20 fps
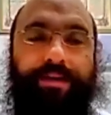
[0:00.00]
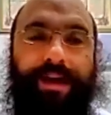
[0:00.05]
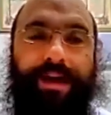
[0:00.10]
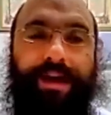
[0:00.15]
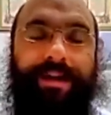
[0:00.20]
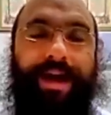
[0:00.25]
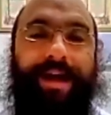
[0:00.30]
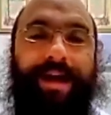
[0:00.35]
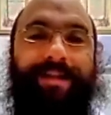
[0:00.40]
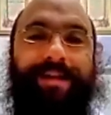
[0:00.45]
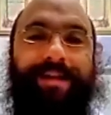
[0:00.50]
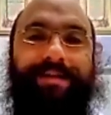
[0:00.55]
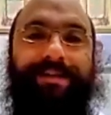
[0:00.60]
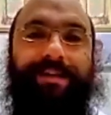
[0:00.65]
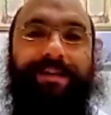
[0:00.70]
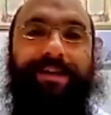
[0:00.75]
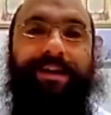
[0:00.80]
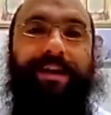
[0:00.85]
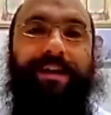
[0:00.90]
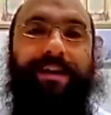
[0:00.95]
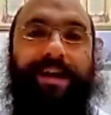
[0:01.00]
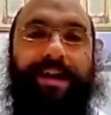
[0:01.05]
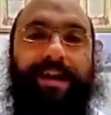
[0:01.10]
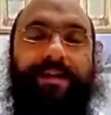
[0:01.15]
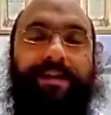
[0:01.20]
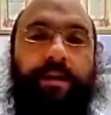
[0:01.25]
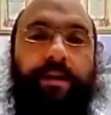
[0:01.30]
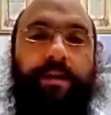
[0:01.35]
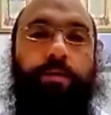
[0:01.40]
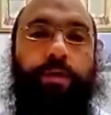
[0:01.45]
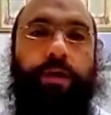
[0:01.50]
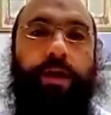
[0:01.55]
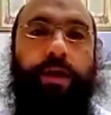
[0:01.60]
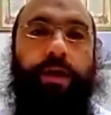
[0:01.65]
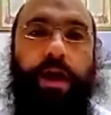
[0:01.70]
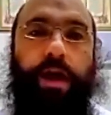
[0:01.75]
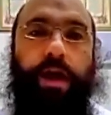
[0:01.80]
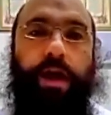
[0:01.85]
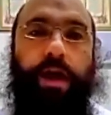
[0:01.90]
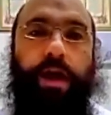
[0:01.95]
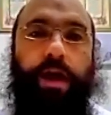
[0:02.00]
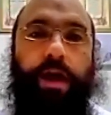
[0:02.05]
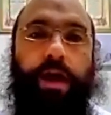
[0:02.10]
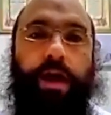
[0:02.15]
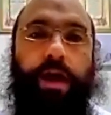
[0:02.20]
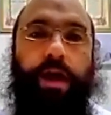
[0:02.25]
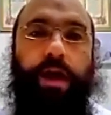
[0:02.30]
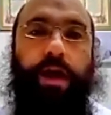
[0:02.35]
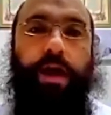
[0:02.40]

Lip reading: cannot communicate with us.